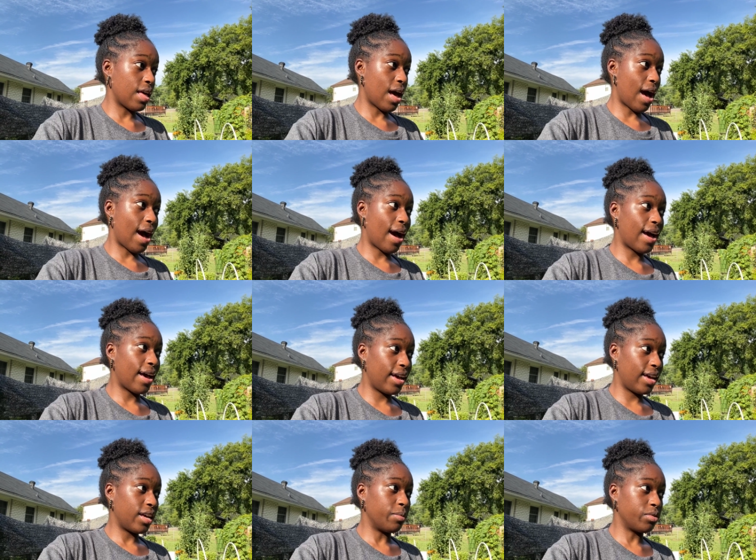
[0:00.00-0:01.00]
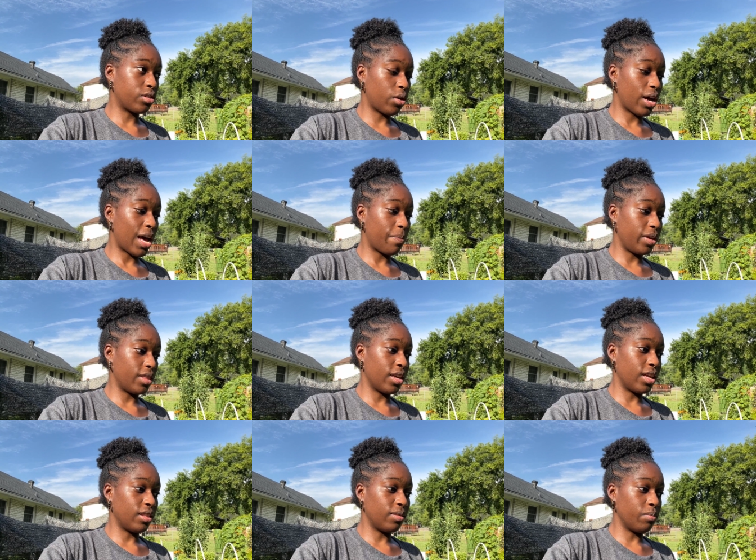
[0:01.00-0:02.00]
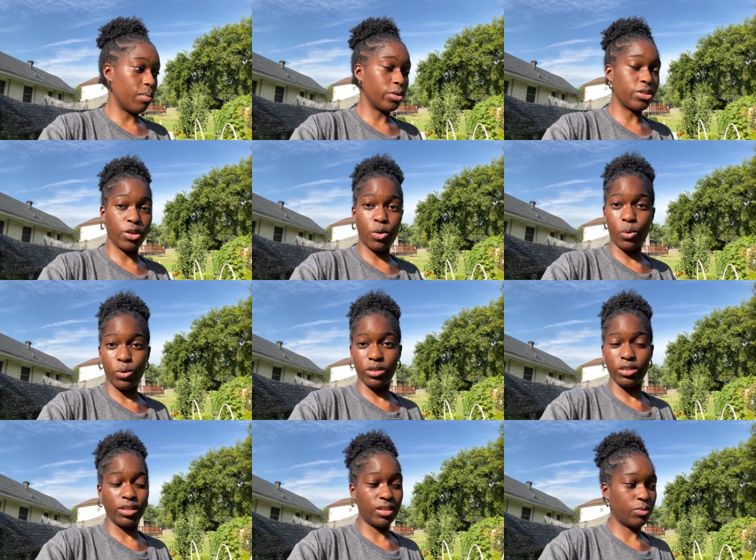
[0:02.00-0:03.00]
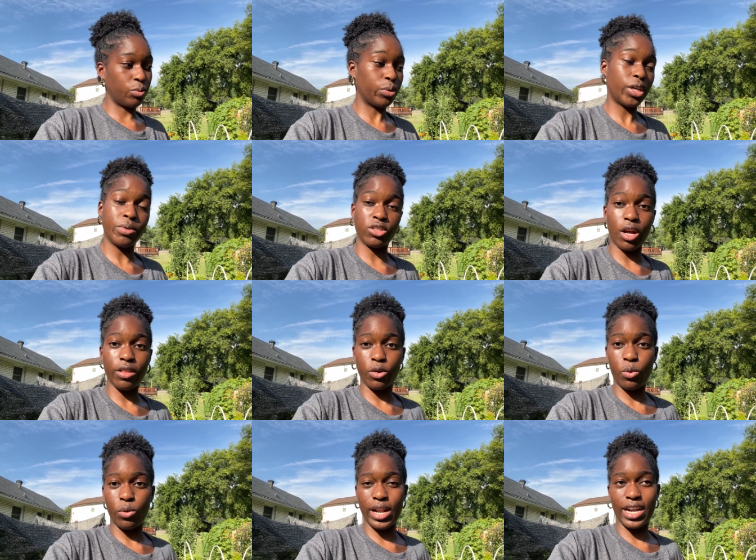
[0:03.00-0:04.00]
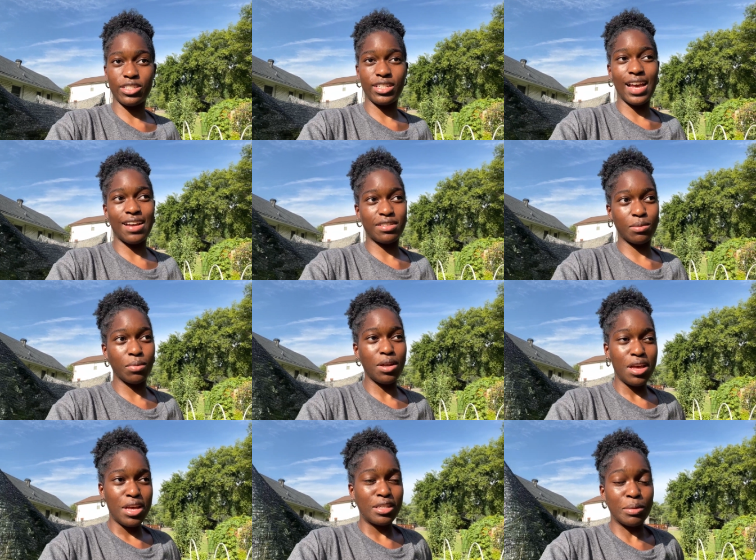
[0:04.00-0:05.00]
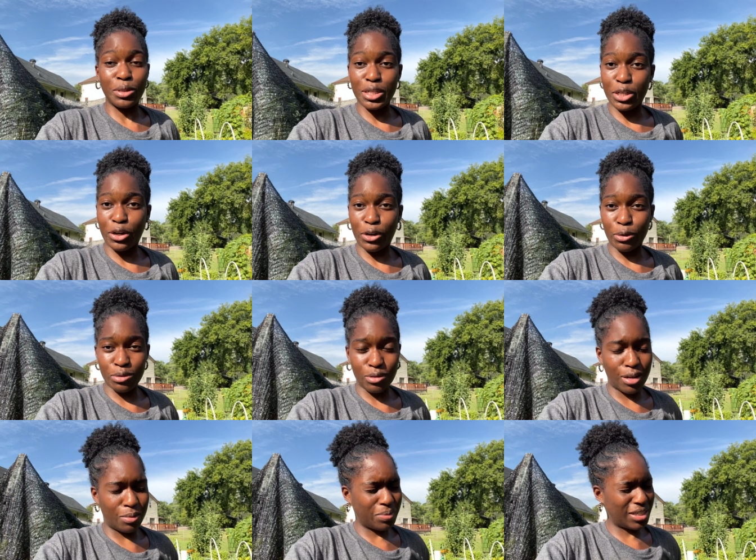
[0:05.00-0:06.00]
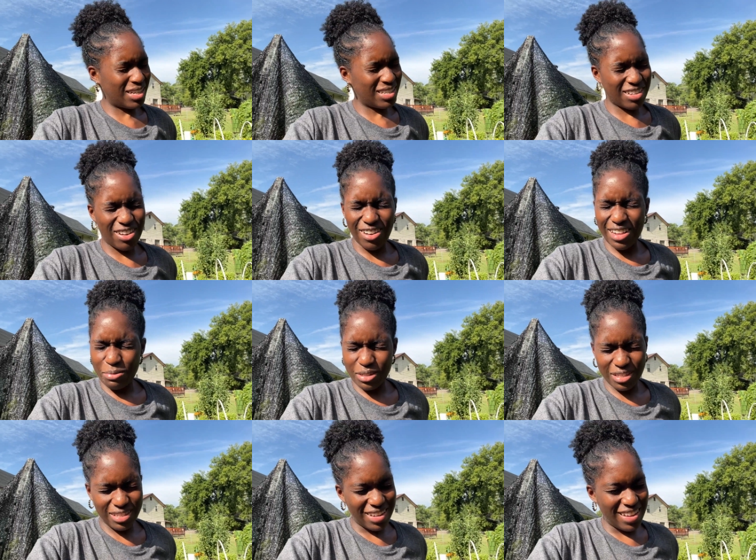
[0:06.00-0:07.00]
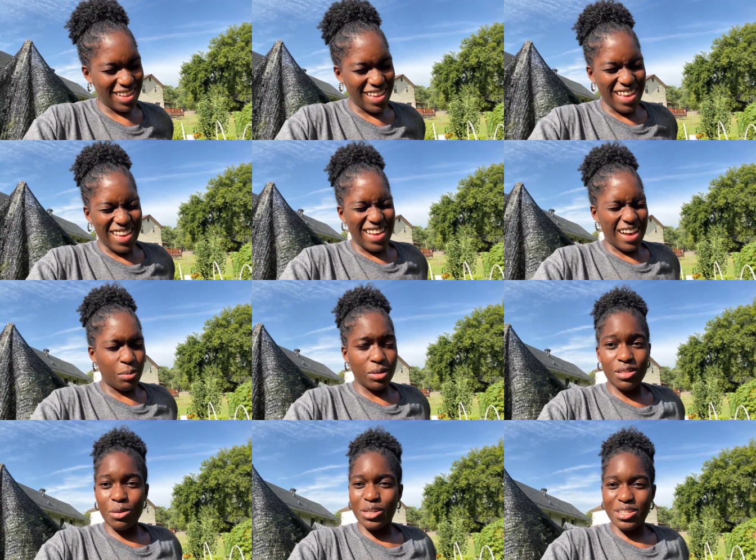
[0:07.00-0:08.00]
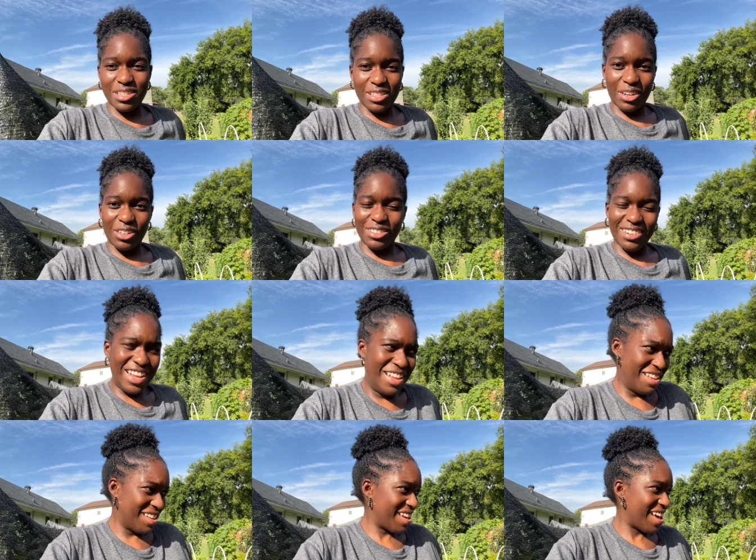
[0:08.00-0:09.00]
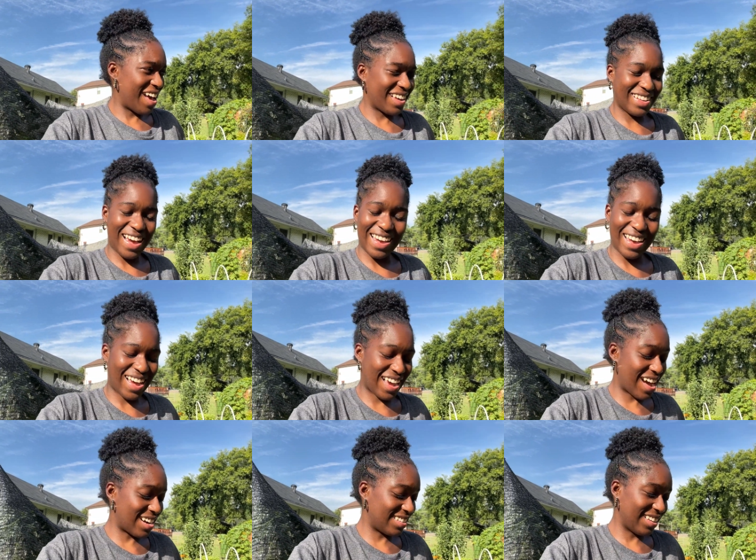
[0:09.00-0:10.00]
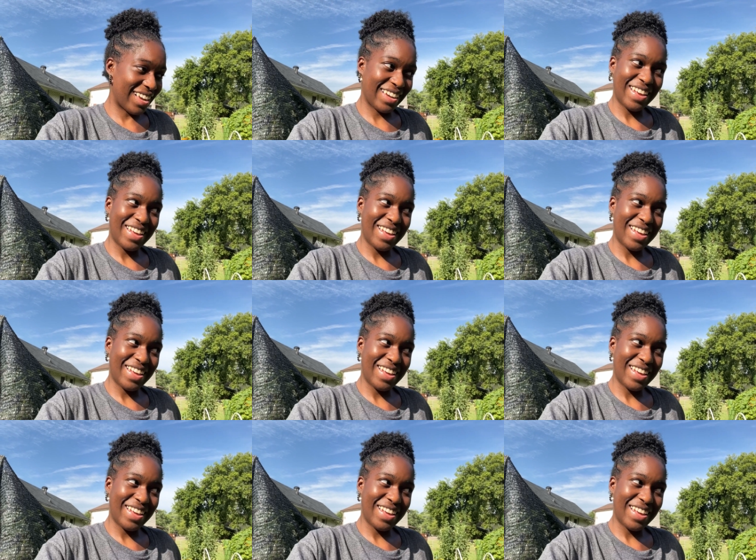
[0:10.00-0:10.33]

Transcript: I am so happy that most of the corn, pretty much all the corn actually has some good kernels on them, because y'all, I was so concerned. I got it like,